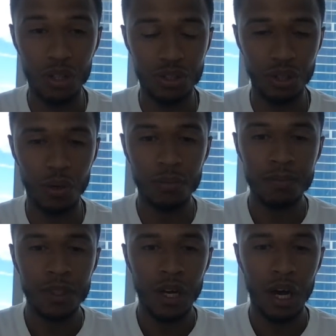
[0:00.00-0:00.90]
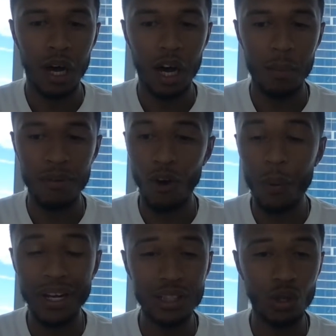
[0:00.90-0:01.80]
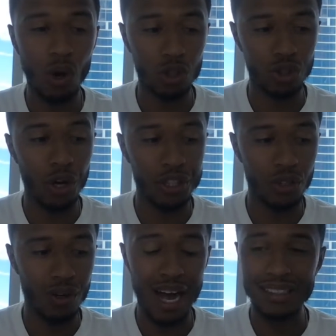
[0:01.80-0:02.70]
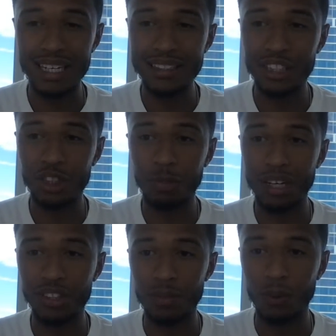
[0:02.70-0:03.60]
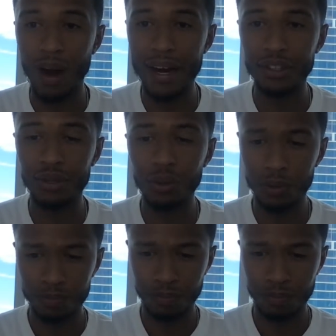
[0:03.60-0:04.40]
So before we get the call started, though, guys, let's express some gratitude.